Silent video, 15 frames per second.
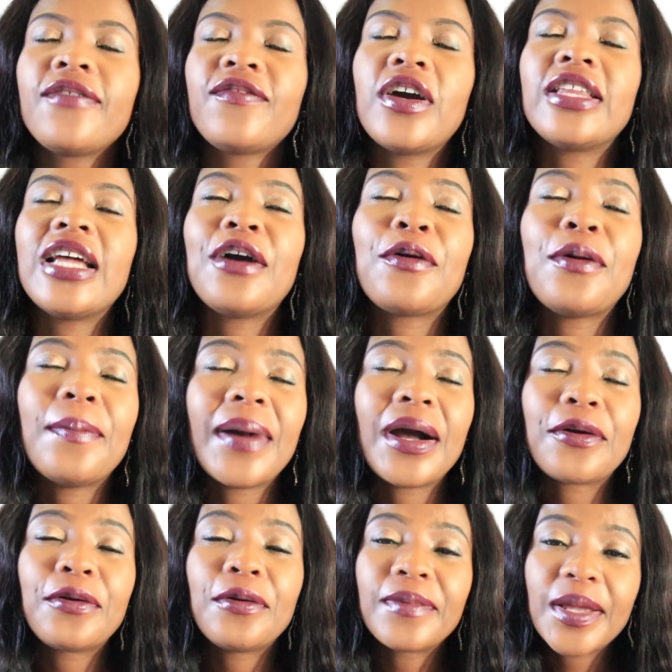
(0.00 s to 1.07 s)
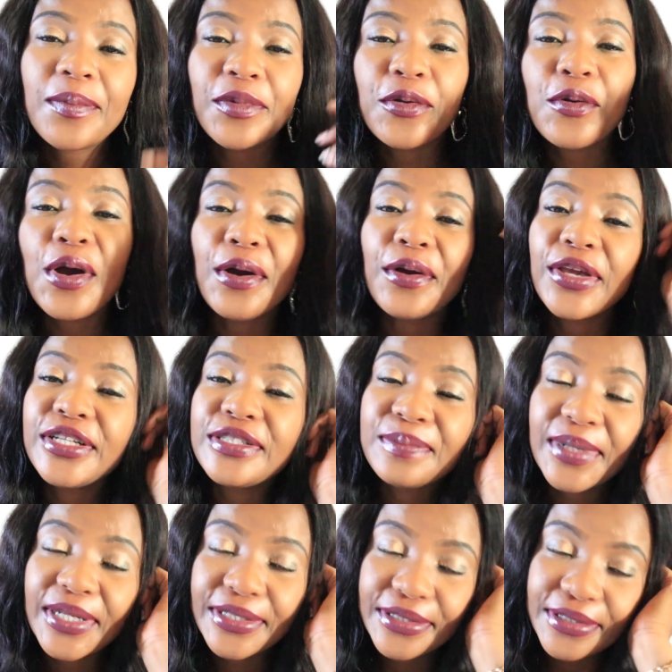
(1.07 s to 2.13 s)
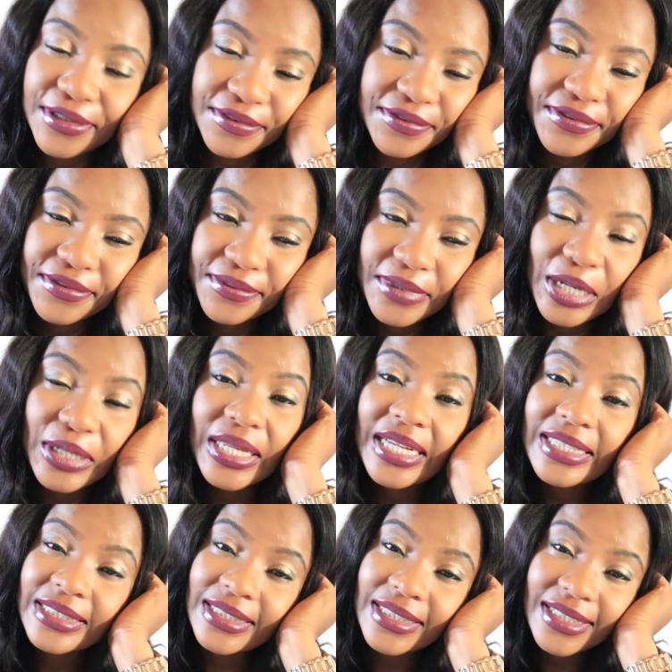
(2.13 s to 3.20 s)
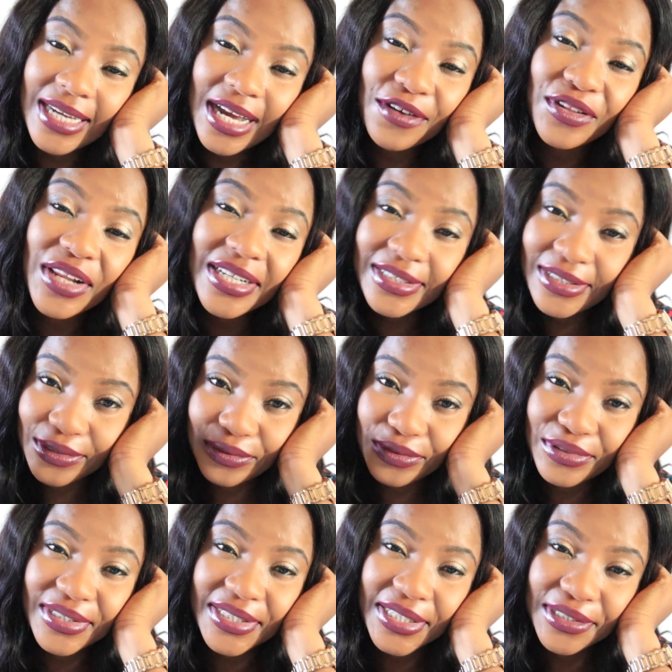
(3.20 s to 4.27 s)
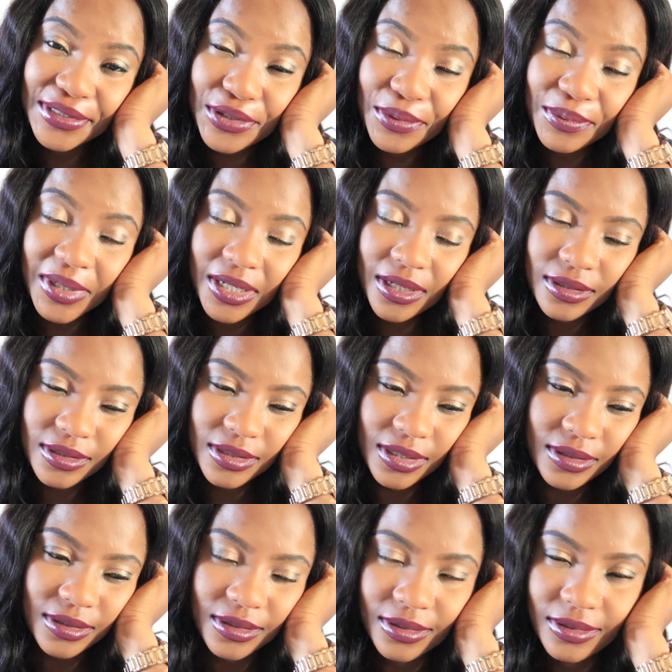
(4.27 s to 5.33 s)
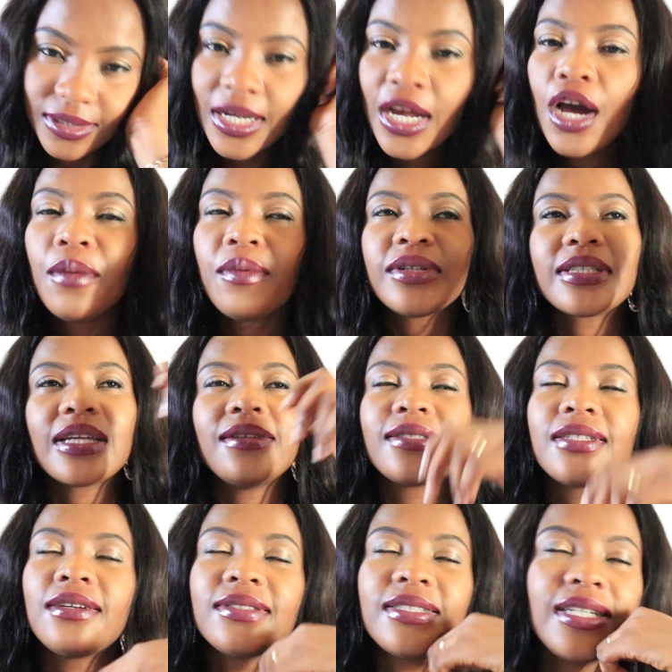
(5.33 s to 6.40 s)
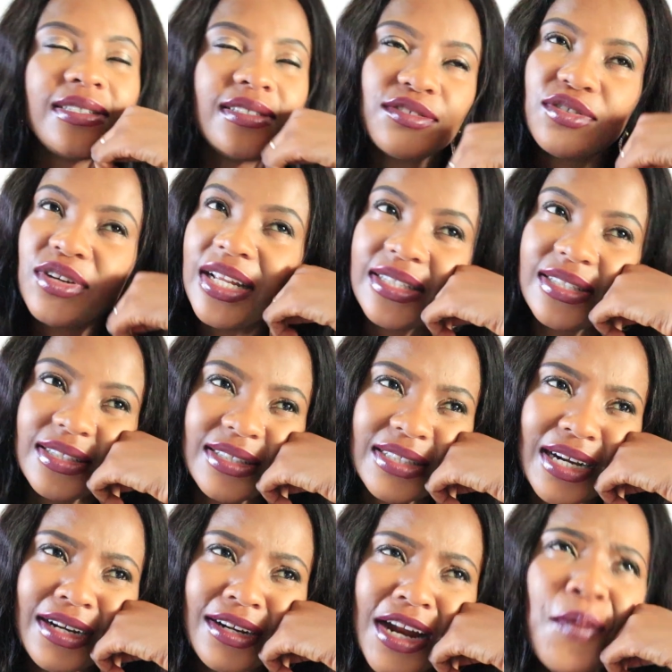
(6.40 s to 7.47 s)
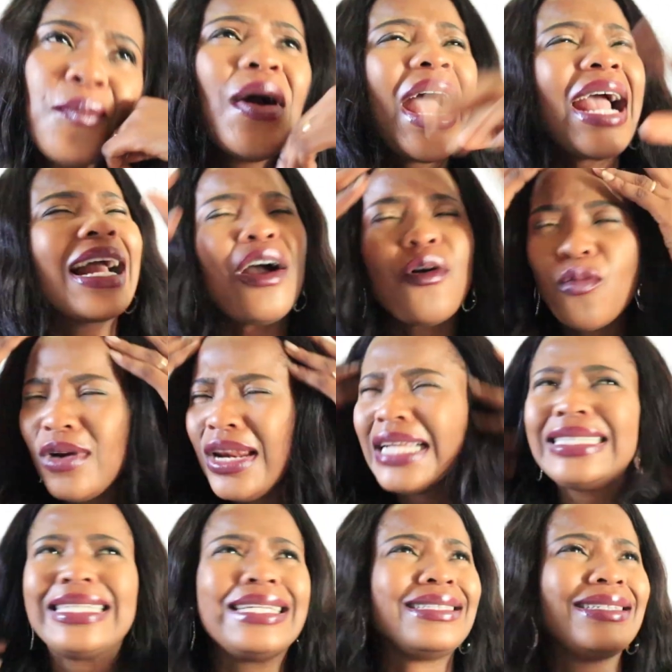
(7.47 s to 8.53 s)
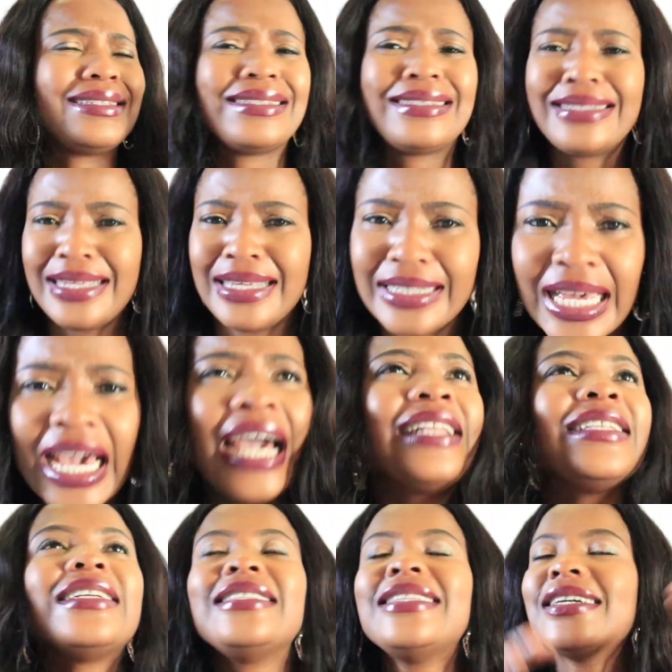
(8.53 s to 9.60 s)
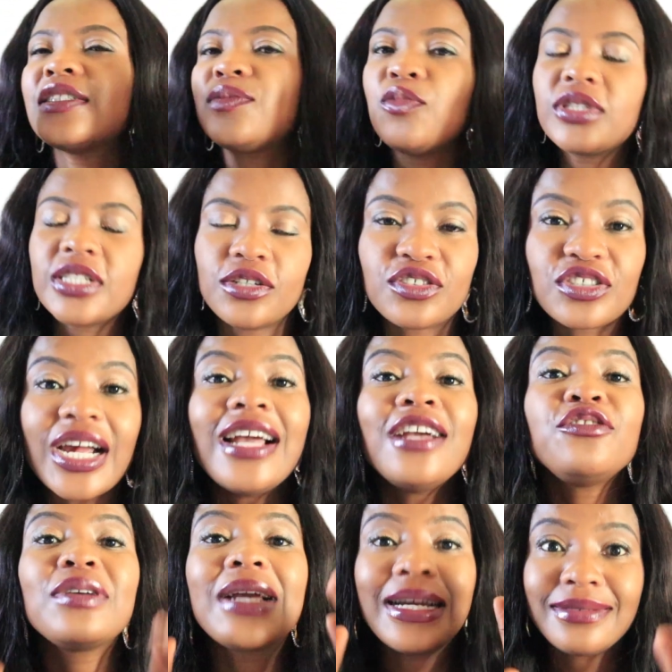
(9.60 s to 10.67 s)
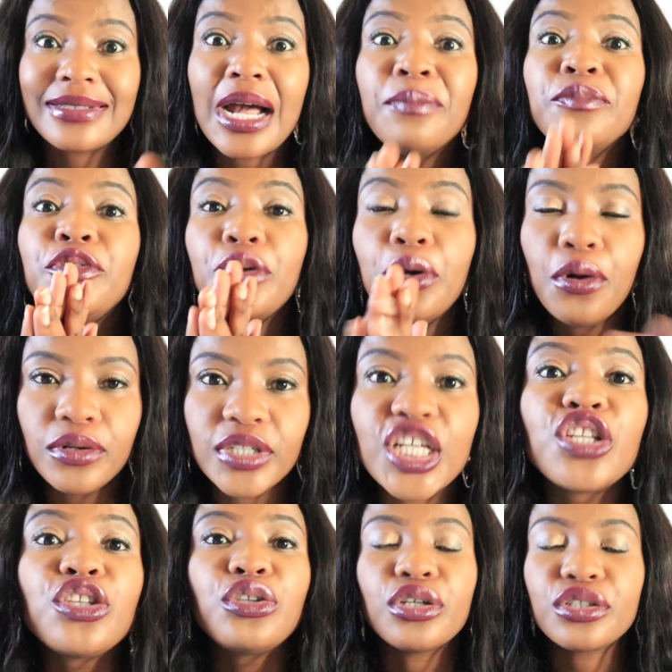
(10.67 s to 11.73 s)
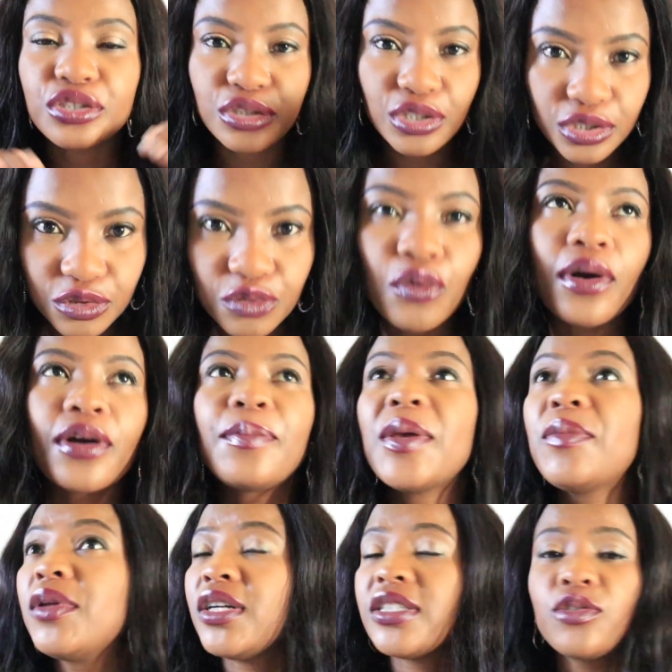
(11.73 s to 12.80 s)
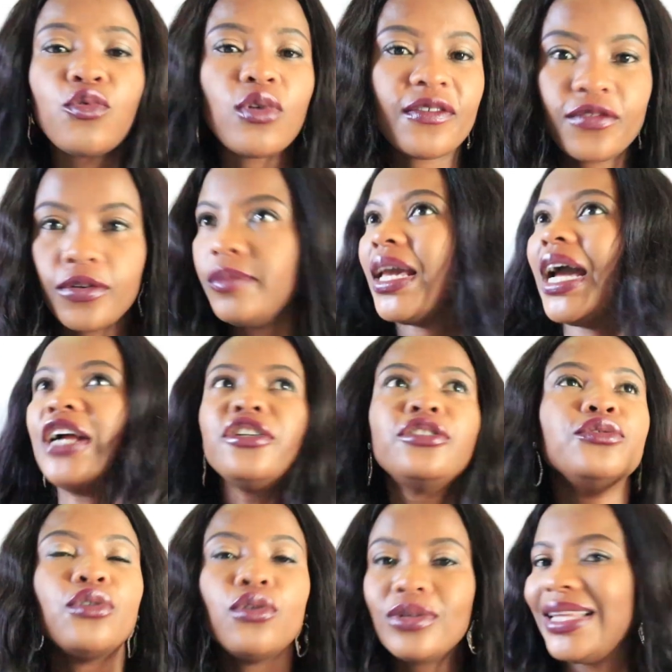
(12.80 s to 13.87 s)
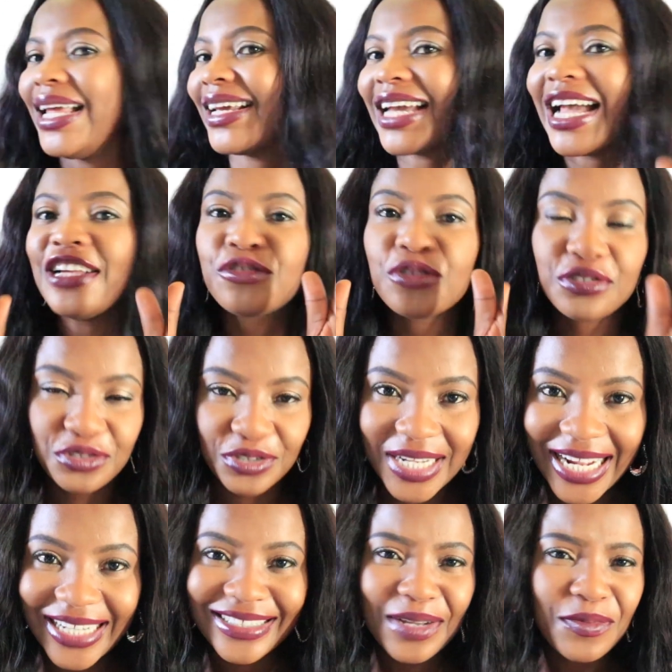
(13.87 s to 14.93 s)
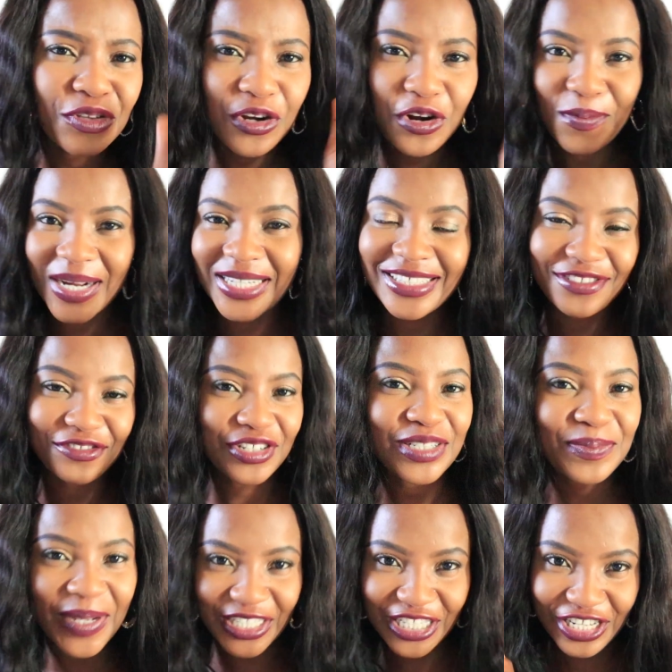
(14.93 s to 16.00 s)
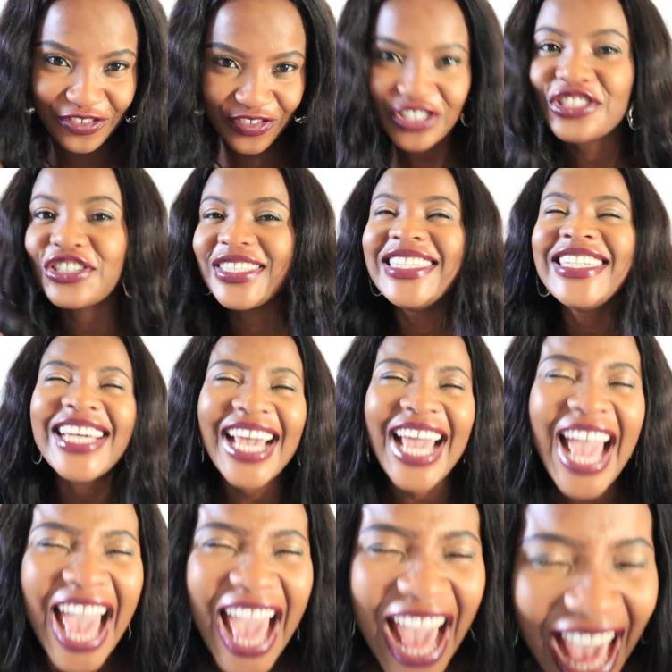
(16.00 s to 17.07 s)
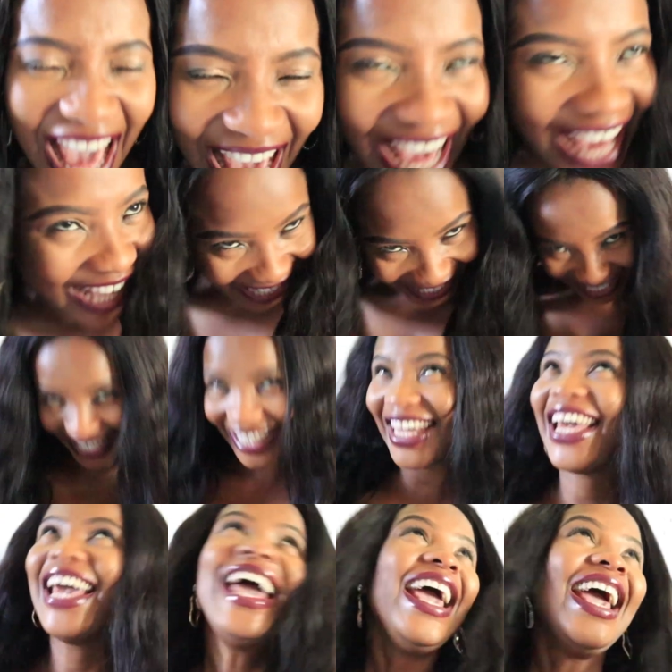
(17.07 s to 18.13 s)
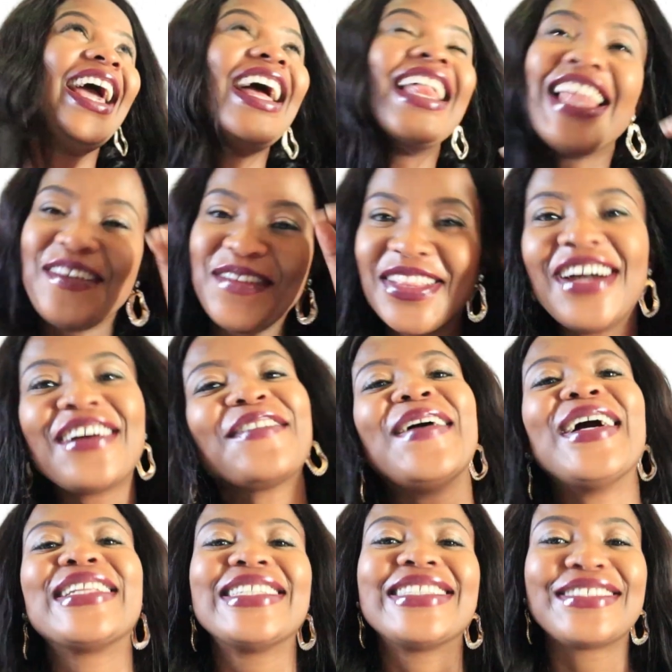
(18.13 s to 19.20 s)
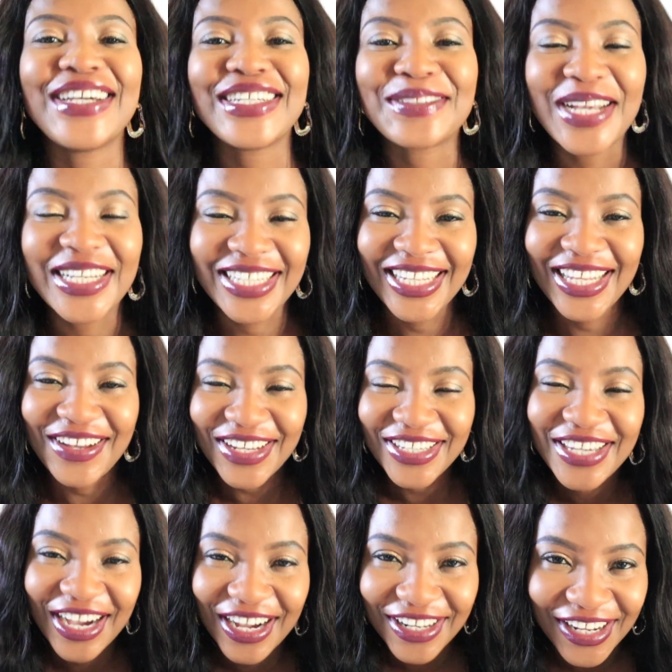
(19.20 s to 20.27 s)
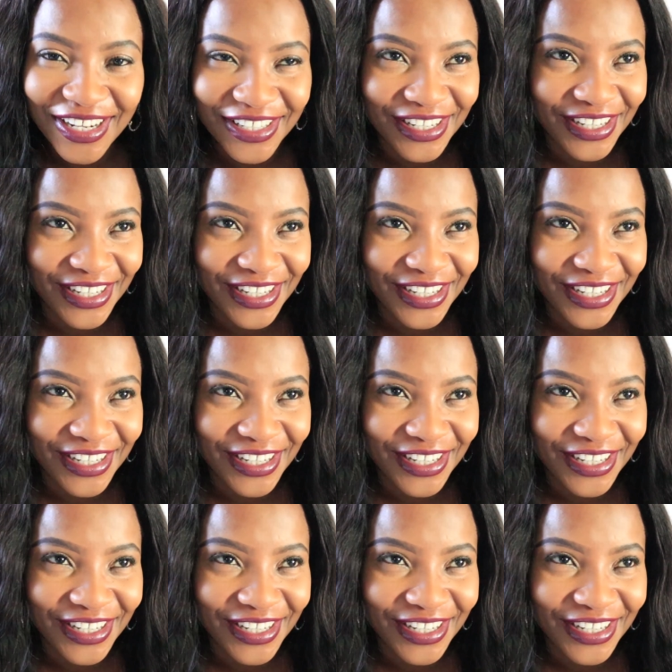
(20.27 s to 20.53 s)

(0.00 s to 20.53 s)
If I now come back home, let me go and ease myself. I'll now see those things coming out. Oh God, most times I'll stay in the toilet and start crying. But I calculated this thing. The next month I'll try. You guys, I'm done. It does not work. Maybe it doesn't work for me. I don't know. Like I told you guys, let me not come and disgrace my generation. Let me not come and disgrace my generation on